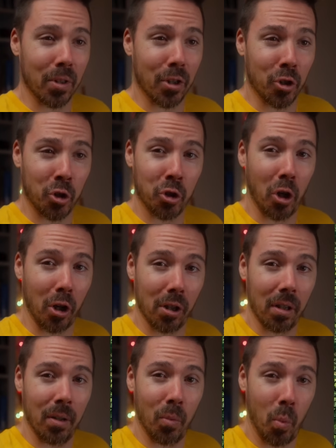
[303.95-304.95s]
a
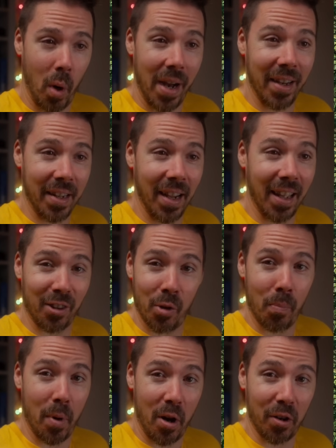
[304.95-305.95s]
shark waiting at the
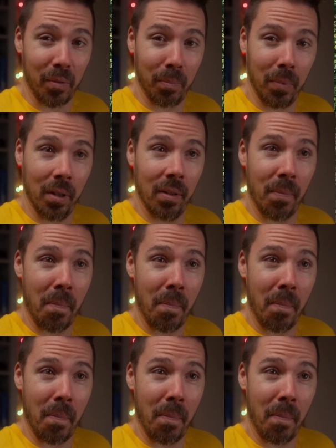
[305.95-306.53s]
bottom